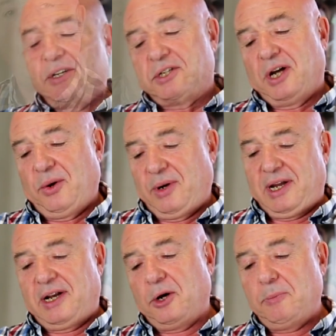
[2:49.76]
so
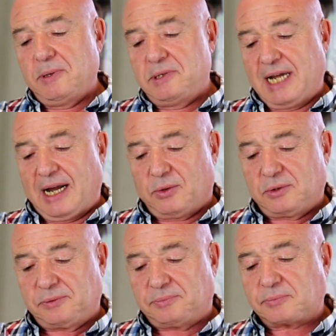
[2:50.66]
it opens
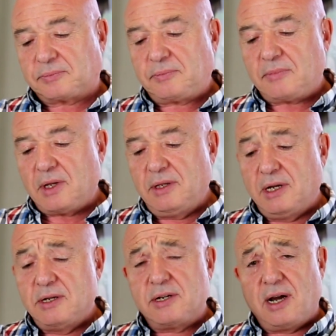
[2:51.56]
out
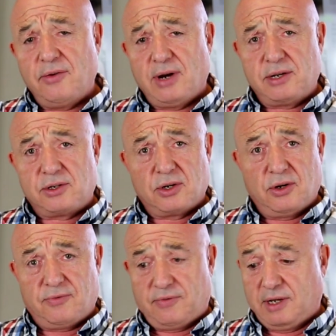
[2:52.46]
the entire range
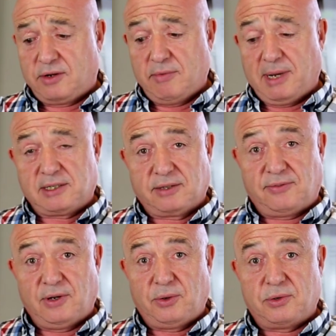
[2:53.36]
of the chromatic
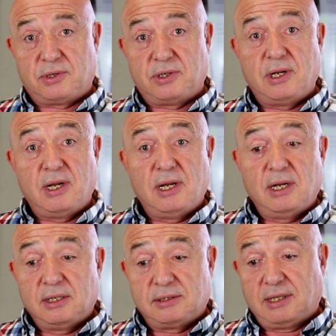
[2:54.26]
flute
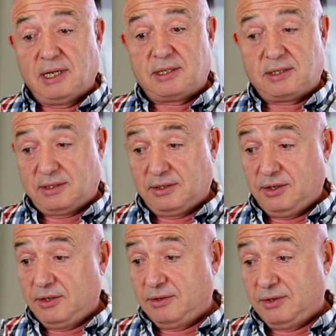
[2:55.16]
to this
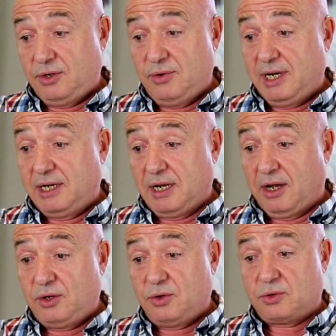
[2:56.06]
unique,
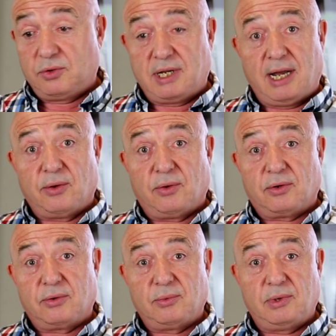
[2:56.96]
unusual sound,